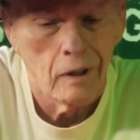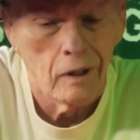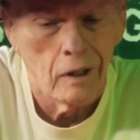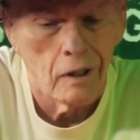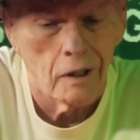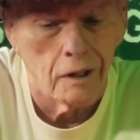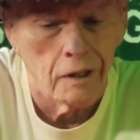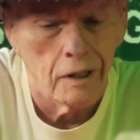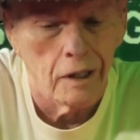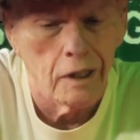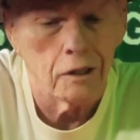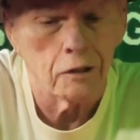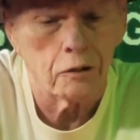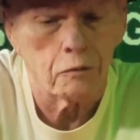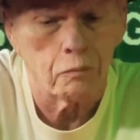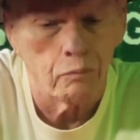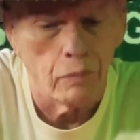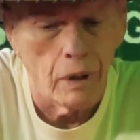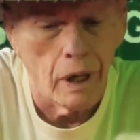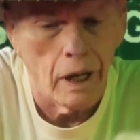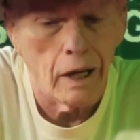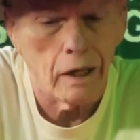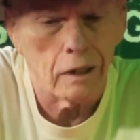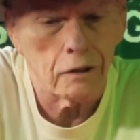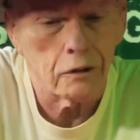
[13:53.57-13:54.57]

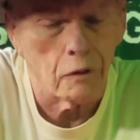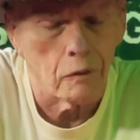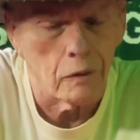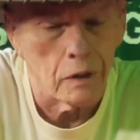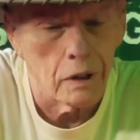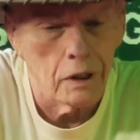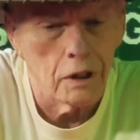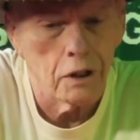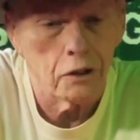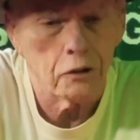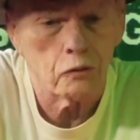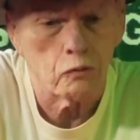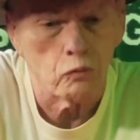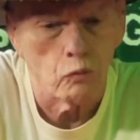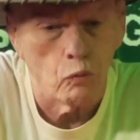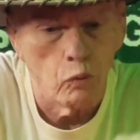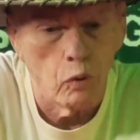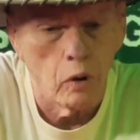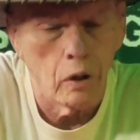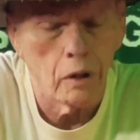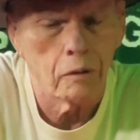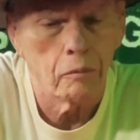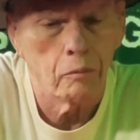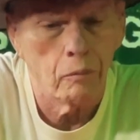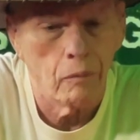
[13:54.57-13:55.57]
This
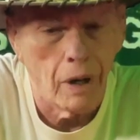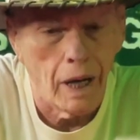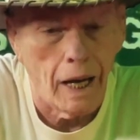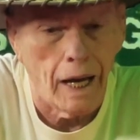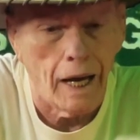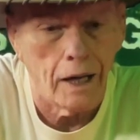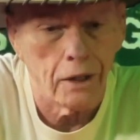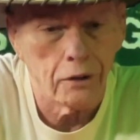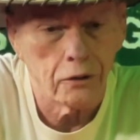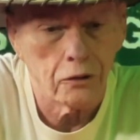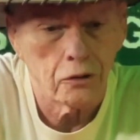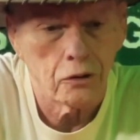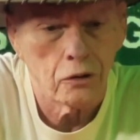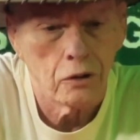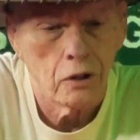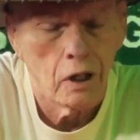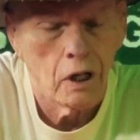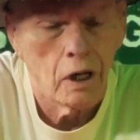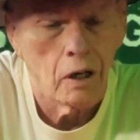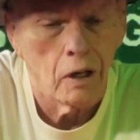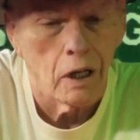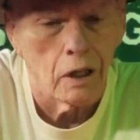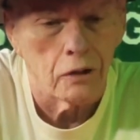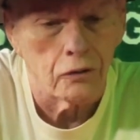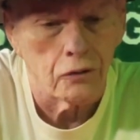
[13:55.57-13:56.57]
one match
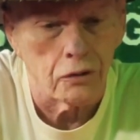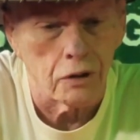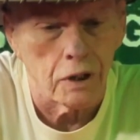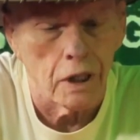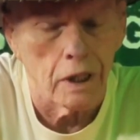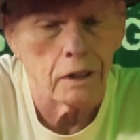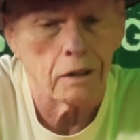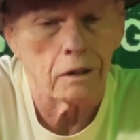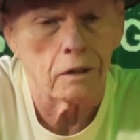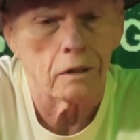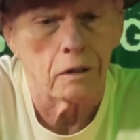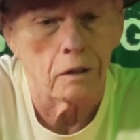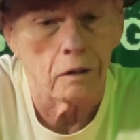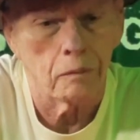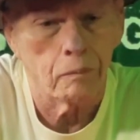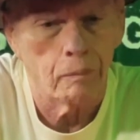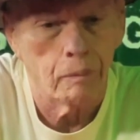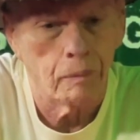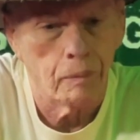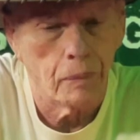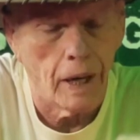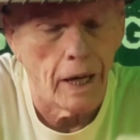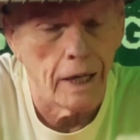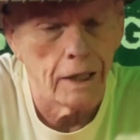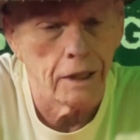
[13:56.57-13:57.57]
set the
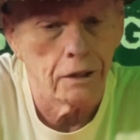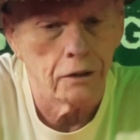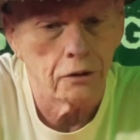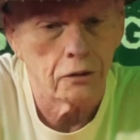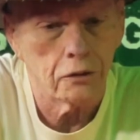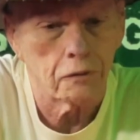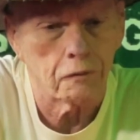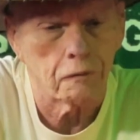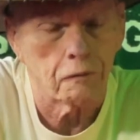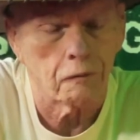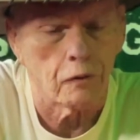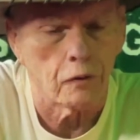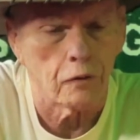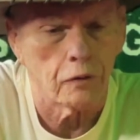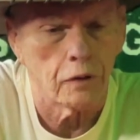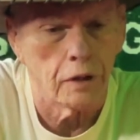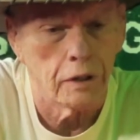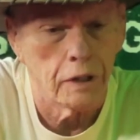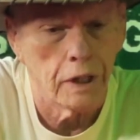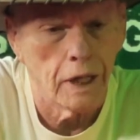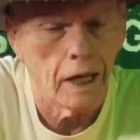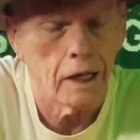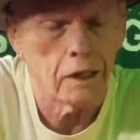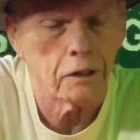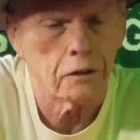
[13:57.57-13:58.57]
pace for the
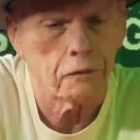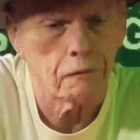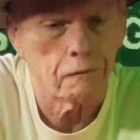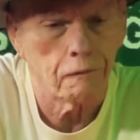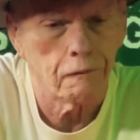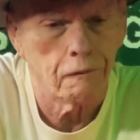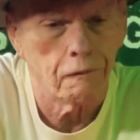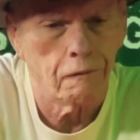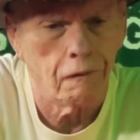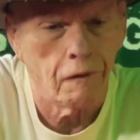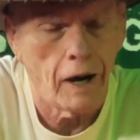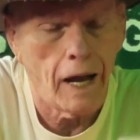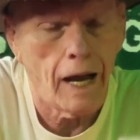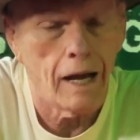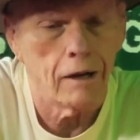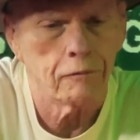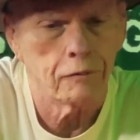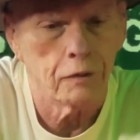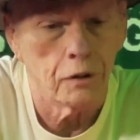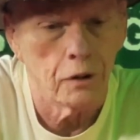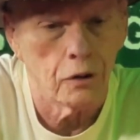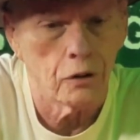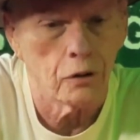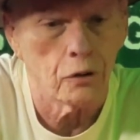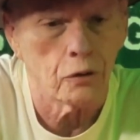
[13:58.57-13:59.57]
next 5
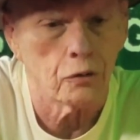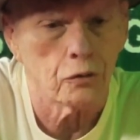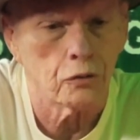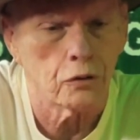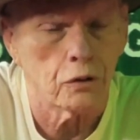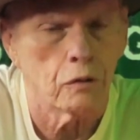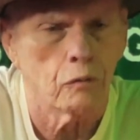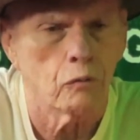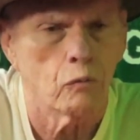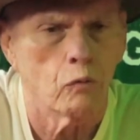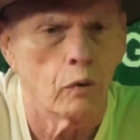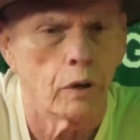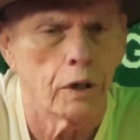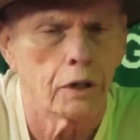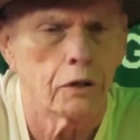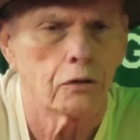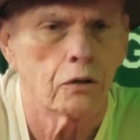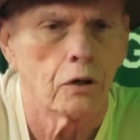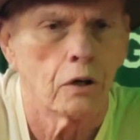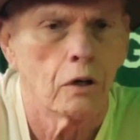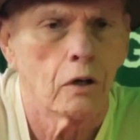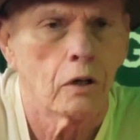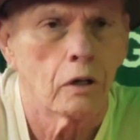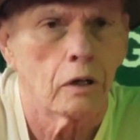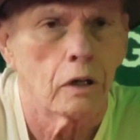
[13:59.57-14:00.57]
years in
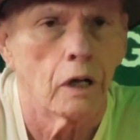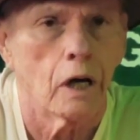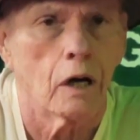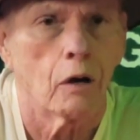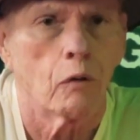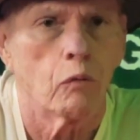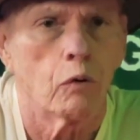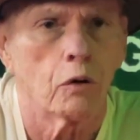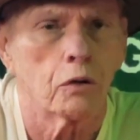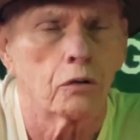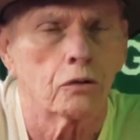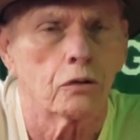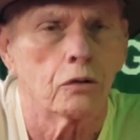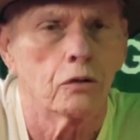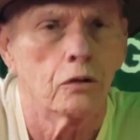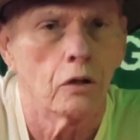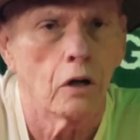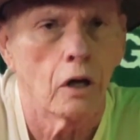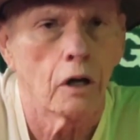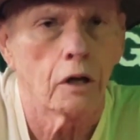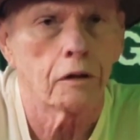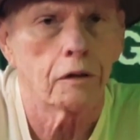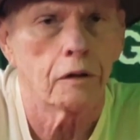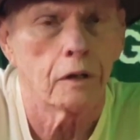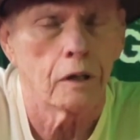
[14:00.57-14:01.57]
which there was
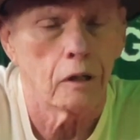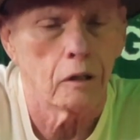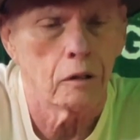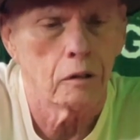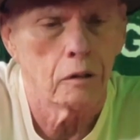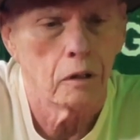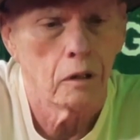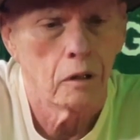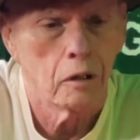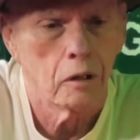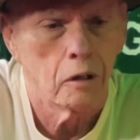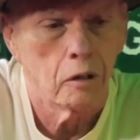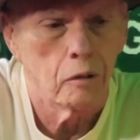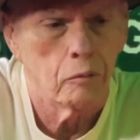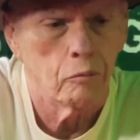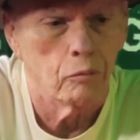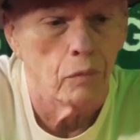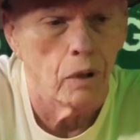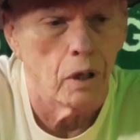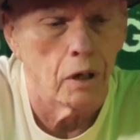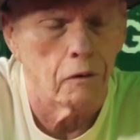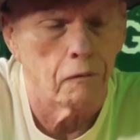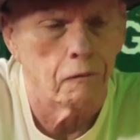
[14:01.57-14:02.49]
nothing but